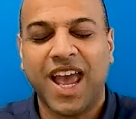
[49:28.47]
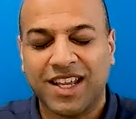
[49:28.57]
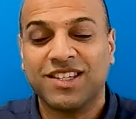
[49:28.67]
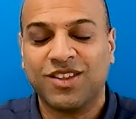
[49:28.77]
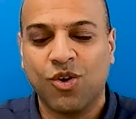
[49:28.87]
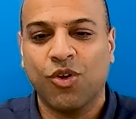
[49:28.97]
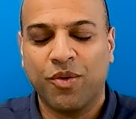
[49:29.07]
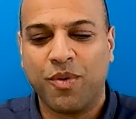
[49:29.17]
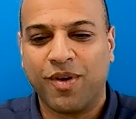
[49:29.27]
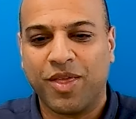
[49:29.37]
get to the goal that
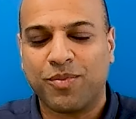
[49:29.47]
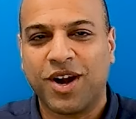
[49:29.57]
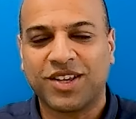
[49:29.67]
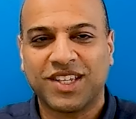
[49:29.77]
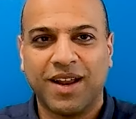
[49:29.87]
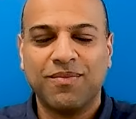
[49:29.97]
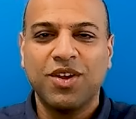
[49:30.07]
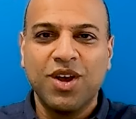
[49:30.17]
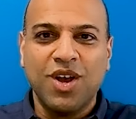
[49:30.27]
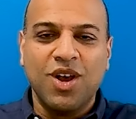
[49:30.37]
we want on the product side.
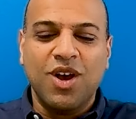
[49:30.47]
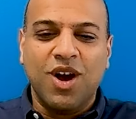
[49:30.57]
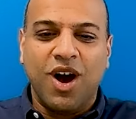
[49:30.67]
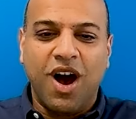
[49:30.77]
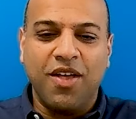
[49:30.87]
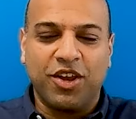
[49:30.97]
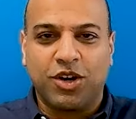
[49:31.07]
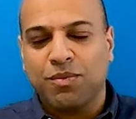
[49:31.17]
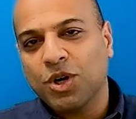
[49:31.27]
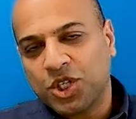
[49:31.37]
On the
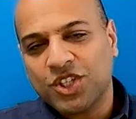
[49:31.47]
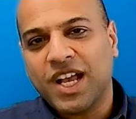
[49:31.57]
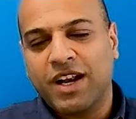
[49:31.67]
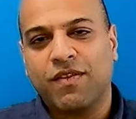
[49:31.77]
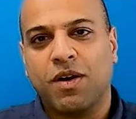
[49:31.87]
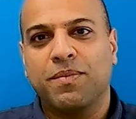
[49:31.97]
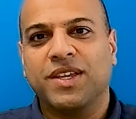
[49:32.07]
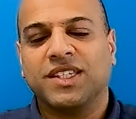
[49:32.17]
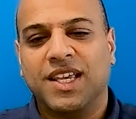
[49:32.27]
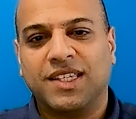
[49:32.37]
commercial side of our
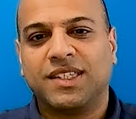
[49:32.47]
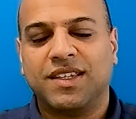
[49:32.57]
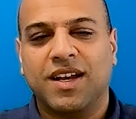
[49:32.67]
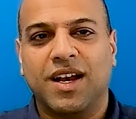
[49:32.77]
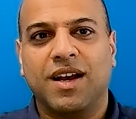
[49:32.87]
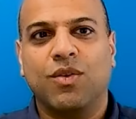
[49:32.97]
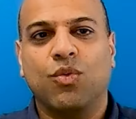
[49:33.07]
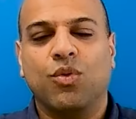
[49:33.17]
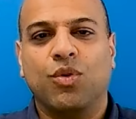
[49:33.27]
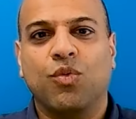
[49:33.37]
business, uh,
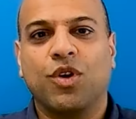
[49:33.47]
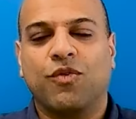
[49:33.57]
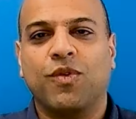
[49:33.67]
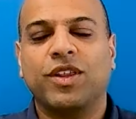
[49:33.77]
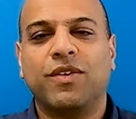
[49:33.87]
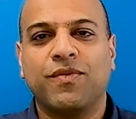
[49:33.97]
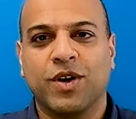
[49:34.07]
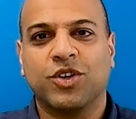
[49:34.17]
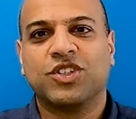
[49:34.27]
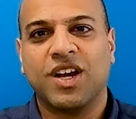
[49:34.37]
we're really
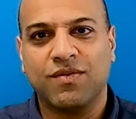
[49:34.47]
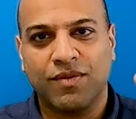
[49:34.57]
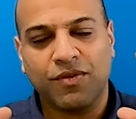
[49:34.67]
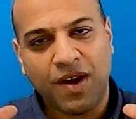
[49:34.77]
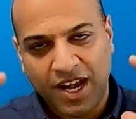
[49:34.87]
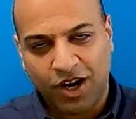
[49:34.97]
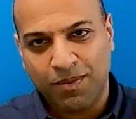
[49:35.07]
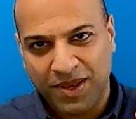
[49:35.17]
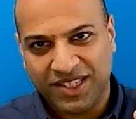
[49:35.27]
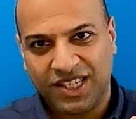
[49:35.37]
focused on refining our
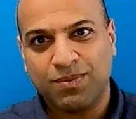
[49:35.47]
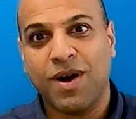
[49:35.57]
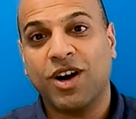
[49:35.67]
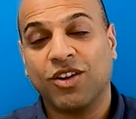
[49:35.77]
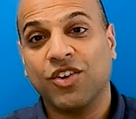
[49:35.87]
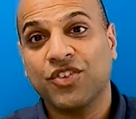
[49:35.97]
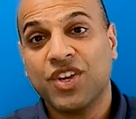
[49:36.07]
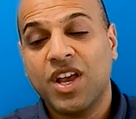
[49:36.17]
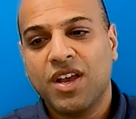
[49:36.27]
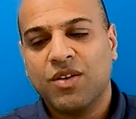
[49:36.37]
business
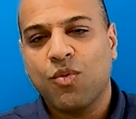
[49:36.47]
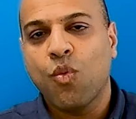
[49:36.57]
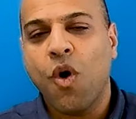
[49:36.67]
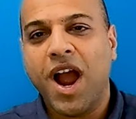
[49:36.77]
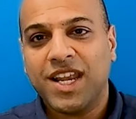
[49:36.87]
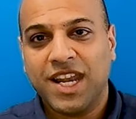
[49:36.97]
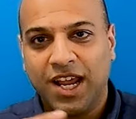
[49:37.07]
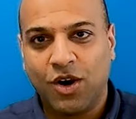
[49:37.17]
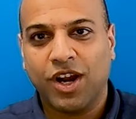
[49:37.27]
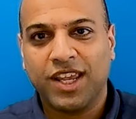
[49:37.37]
model,
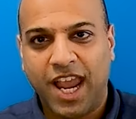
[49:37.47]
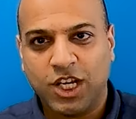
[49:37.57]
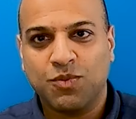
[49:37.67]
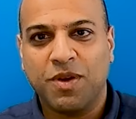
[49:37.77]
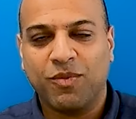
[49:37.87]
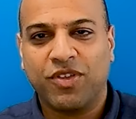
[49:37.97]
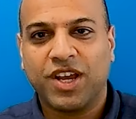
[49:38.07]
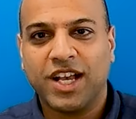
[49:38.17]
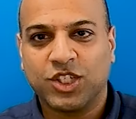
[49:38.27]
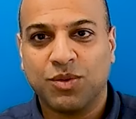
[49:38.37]
widening our engagement with
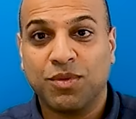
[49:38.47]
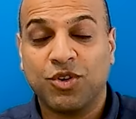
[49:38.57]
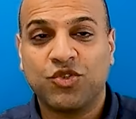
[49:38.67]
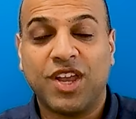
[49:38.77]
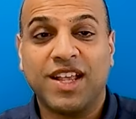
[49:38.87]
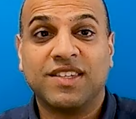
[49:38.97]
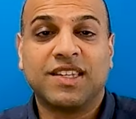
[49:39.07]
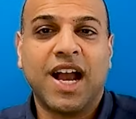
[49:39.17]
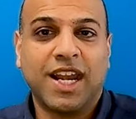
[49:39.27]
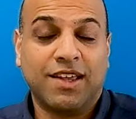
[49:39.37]
customers, and
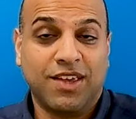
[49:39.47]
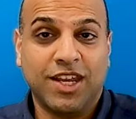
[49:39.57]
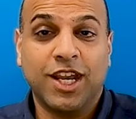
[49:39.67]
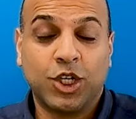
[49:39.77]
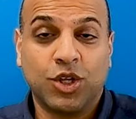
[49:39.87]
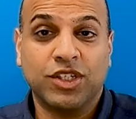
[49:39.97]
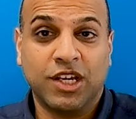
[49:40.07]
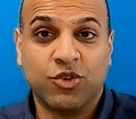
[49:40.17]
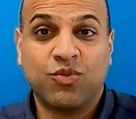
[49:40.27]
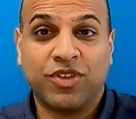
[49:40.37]
signing the initial
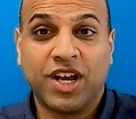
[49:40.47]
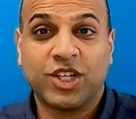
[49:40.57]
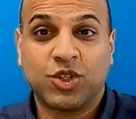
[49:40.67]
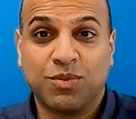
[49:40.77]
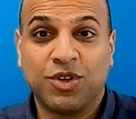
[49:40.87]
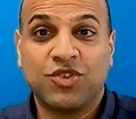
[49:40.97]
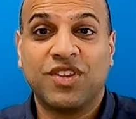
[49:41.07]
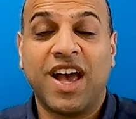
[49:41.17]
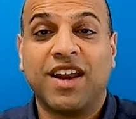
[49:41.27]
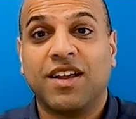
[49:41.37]
deals with customers
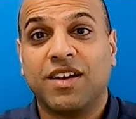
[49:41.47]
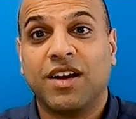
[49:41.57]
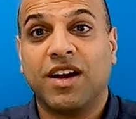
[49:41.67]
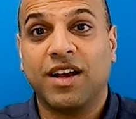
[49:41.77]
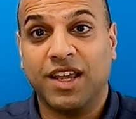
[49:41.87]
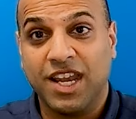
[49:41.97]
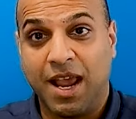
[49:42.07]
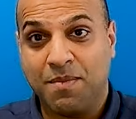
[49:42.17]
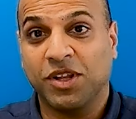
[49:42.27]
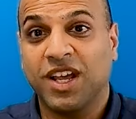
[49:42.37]
that uh,
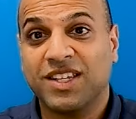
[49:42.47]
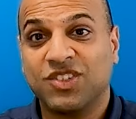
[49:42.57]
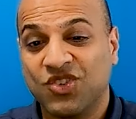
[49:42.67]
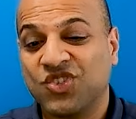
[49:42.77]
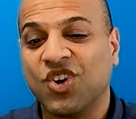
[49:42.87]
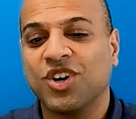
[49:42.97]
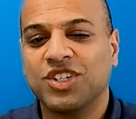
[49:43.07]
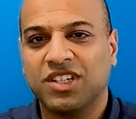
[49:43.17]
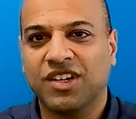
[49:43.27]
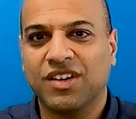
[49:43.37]
enable us to start
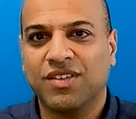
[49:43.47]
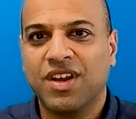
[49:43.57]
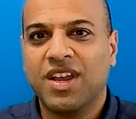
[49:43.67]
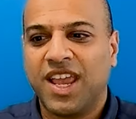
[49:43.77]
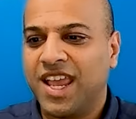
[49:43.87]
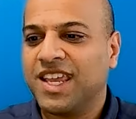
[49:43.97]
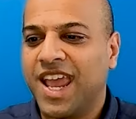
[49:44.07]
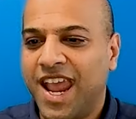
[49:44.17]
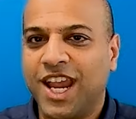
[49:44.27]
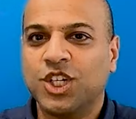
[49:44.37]
to
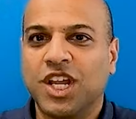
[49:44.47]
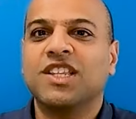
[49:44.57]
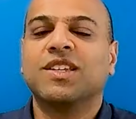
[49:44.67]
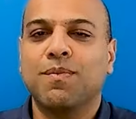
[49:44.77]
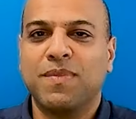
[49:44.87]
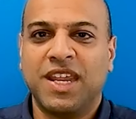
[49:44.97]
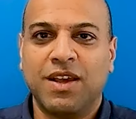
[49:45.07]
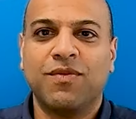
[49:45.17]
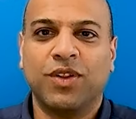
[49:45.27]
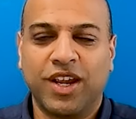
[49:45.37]
engage in some
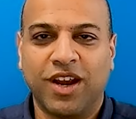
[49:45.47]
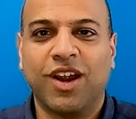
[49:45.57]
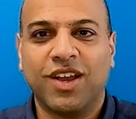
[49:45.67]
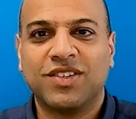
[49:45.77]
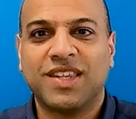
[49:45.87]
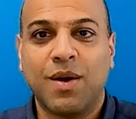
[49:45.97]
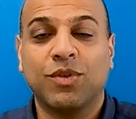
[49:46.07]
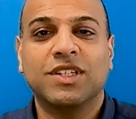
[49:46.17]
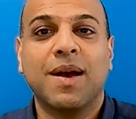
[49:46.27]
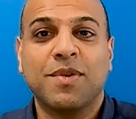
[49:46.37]
meaningful areas that
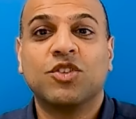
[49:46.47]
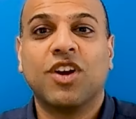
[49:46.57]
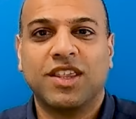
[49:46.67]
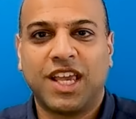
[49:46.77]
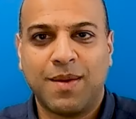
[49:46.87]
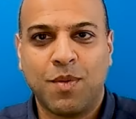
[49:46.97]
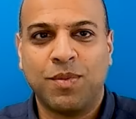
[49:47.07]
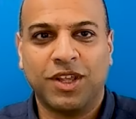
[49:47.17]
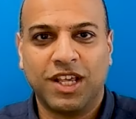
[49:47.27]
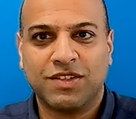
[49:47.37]
will demonstrate the
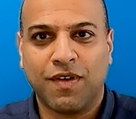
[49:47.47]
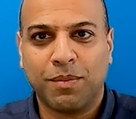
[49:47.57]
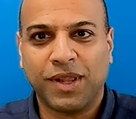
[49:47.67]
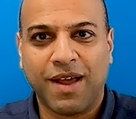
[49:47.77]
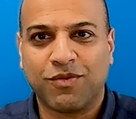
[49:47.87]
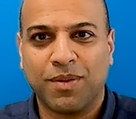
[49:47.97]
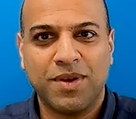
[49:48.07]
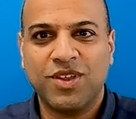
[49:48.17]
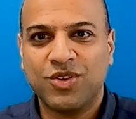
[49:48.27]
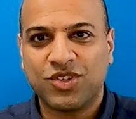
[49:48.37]
capabilities of our platform.
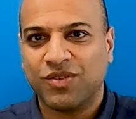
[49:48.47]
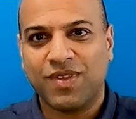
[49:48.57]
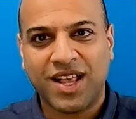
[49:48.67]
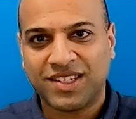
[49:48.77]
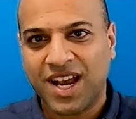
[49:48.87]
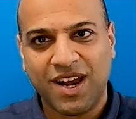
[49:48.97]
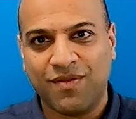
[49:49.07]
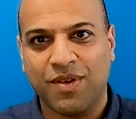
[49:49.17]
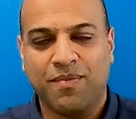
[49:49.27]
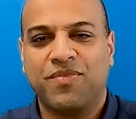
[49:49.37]
And those are that's kind
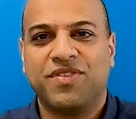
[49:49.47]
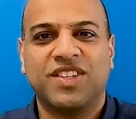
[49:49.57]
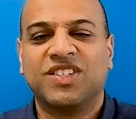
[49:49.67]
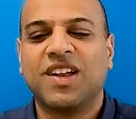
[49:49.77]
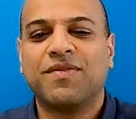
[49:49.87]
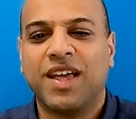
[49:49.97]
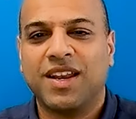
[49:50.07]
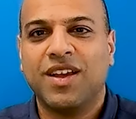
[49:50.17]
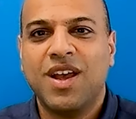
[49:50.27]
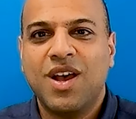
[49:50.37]
of the stuff
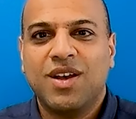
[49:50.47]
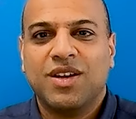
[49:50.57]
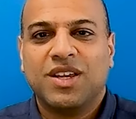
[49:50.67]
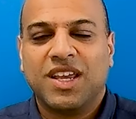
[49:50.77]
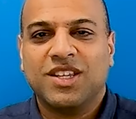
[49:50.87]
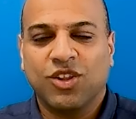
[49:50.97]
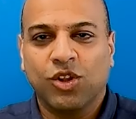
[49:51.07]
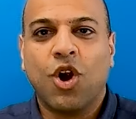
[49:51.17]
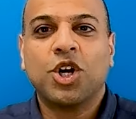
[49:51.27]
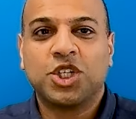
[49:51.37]
that is
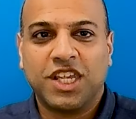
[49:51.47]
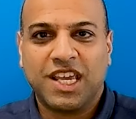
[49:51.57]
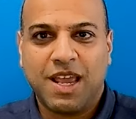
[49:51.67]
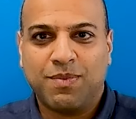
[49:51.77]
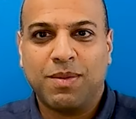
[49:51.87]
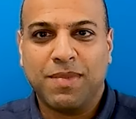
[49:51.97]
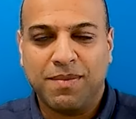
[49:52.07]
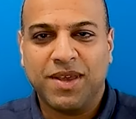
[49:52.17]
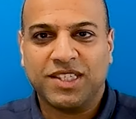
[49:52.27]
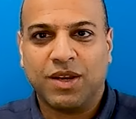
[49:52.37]
largely keeping
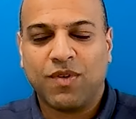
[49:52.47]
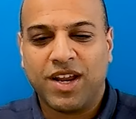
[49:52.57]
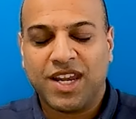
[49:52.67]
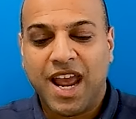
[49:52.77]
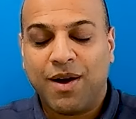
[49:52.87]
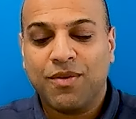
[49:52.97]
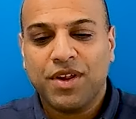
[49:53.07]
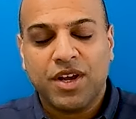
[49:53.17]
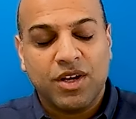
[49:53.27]
me busy right now.